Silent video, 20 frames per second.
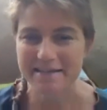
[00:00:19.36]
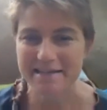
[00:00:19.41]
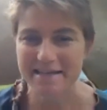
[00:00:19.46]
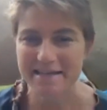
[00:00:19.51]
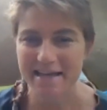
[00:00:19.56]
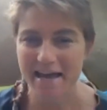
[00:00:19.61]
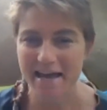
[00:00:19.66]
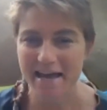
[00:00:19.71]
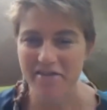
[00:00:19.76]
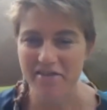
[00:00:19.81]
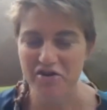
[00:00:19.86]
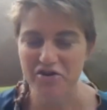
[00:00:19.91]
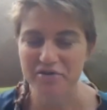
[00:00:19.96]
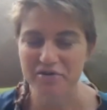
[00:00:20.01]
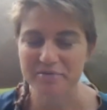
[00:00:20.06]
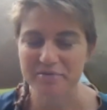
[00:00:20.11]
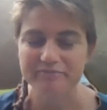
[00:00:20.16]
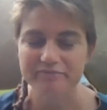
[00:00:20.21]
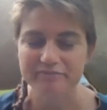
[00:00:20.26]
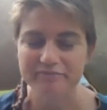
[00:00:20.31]
together.
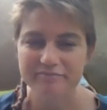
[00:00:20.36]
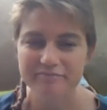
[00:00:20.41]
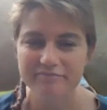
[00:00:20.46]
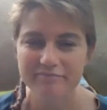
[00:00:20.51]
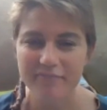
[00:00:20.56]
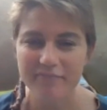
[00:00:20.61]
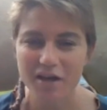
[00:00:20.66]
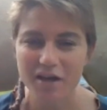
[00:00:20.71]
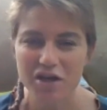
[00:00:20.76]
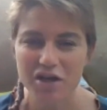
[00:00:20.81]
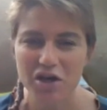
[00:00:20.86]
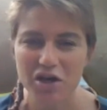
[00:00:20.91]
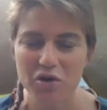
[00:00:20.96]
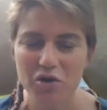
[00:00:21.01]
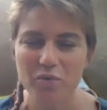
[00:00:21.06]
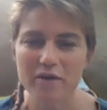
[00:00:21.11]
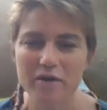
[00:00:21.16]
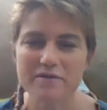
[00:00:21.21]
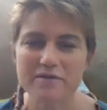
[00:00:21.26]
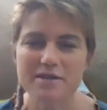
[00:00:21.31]
You know,
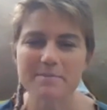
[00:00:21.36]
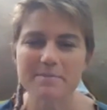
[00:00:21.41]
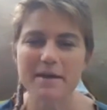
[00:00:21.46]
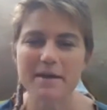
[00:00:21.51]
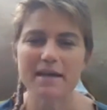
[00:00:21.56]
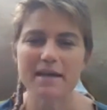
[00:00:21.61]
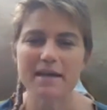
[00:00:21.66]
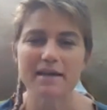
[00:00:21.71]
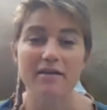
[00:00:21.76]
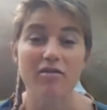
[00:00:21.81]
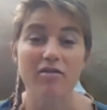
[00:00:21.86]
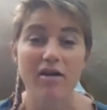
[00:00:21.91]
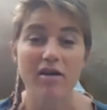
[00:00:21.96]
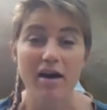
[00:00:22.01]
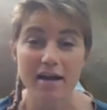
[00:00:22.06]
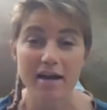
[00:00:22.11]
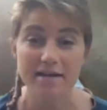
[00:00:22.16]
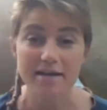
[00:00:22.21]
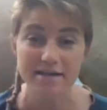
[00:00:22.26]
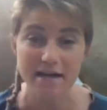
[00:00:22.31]
we've spent a
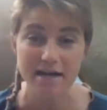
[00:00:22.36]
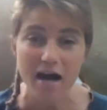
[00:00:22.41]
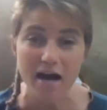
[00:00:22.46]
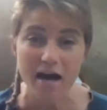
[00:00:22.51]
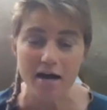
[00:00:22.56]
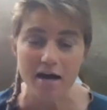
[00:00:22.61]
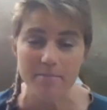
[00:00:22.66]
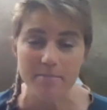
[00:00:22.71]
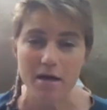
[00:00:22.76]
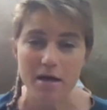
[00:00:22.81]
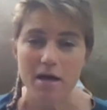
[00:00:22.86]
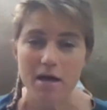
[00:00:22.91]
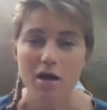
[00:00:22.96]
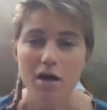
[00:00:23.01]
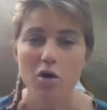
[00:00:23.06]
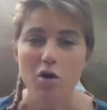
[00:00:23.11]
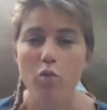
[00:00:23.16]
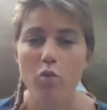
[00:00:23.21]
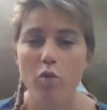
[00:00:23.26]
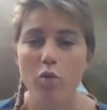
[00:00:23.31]
lot of time
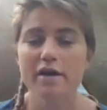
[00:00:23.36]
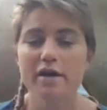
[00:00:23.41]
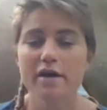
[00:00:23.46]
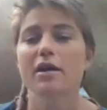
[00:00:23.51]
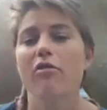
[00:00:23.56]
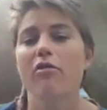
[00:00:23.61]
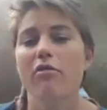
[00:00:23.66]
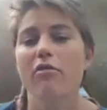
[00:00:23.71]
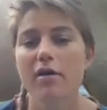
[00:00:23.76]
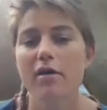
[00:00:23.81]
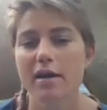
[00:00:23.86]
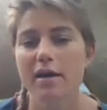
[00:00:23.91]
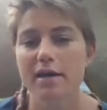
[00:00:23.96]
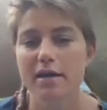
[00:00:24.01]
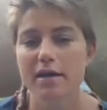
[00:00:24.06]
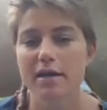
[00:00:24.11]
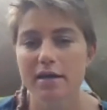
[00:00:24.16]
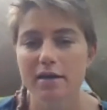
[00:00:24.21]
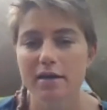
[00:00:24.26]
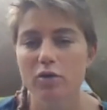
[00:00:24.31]
working
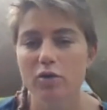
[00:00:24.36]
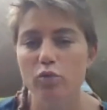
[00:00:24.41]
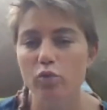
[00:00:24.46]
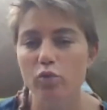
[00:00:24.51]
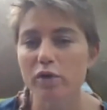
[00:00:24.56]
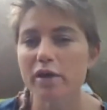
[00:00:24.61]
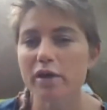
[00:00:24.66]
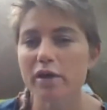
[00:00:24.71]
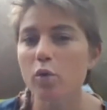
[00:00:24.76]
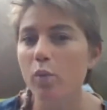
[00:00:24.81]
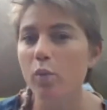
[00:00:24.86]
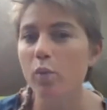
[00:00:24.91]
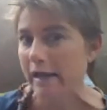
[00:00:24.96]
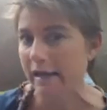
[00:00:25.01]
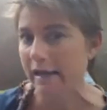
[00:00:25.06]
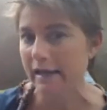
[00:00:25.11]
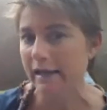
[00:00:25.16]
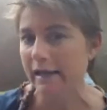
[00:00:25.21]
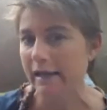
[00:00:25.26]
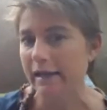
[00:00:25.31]
on
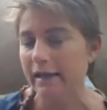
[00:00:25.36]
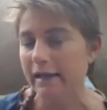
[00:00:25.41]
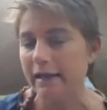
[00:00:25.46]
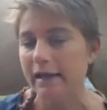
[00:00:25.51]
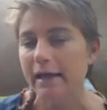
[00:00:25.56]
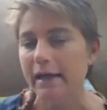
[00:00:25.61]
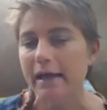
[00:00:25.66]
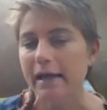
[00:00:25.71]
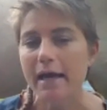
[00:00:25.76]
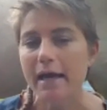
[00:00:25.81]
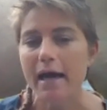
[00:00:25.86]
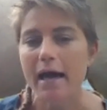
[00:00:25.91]
reawakening